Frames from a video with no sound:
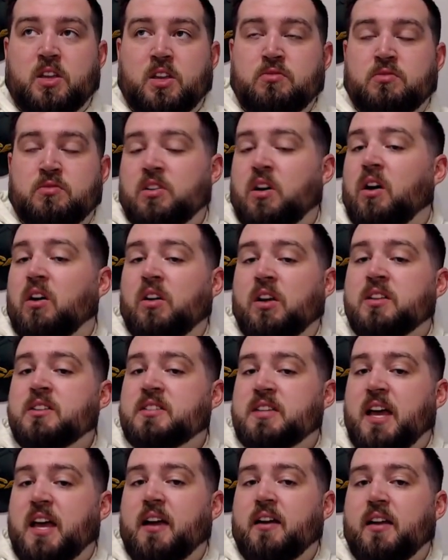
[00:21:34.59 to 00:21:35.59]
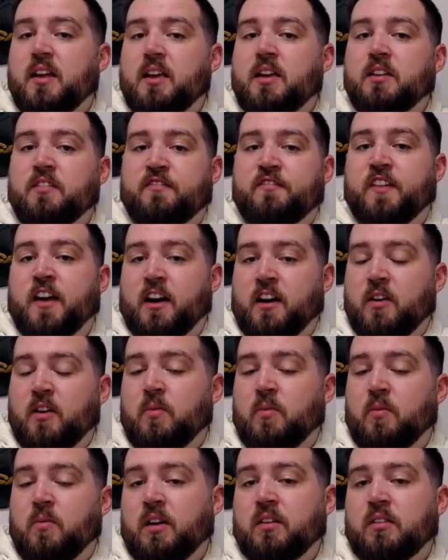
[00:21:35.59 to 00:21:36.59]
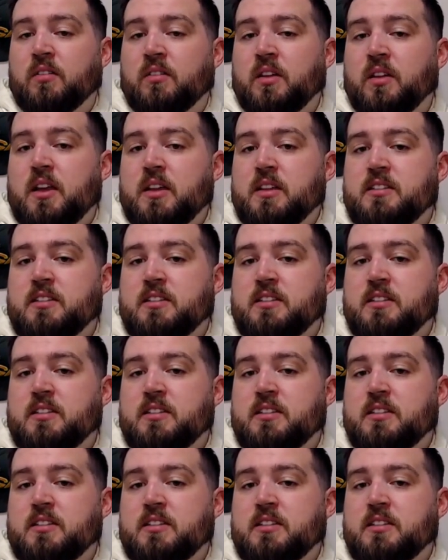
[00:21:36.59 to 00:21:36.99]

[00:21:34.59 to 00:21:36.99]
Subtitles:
you saw on Saturday could very well